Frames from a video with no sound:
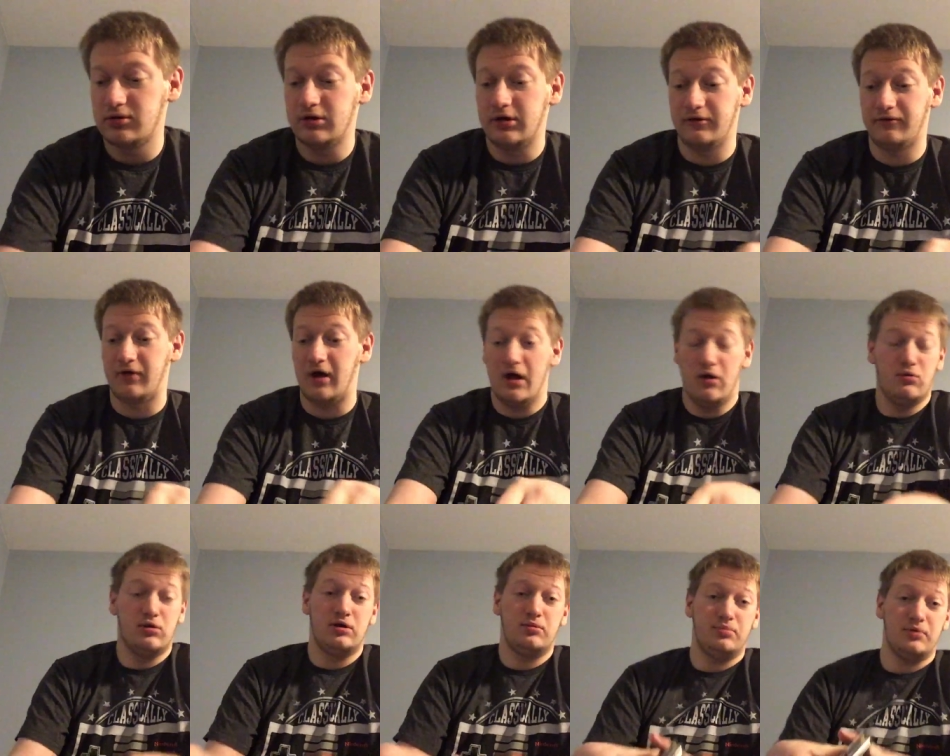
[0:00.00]
If I
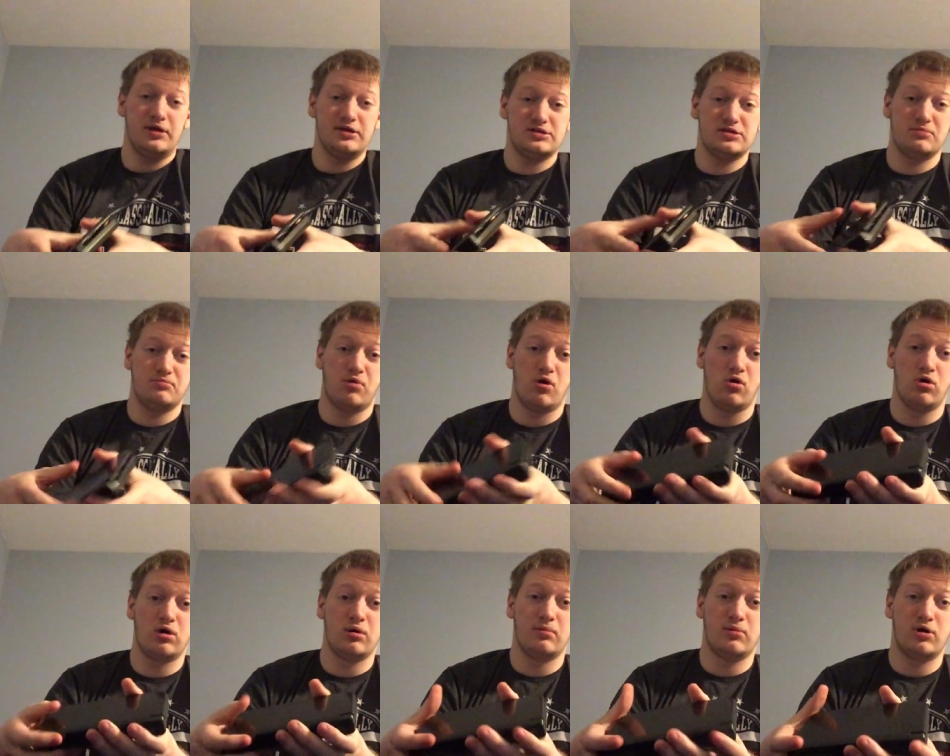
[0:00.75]
want to play some
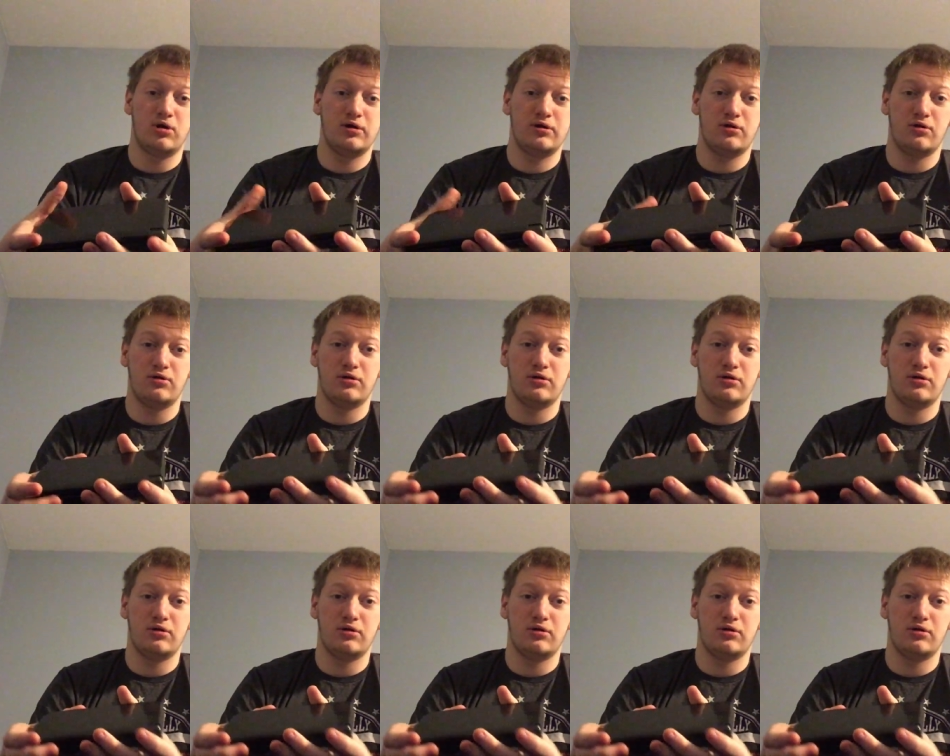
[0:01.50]
Pokemon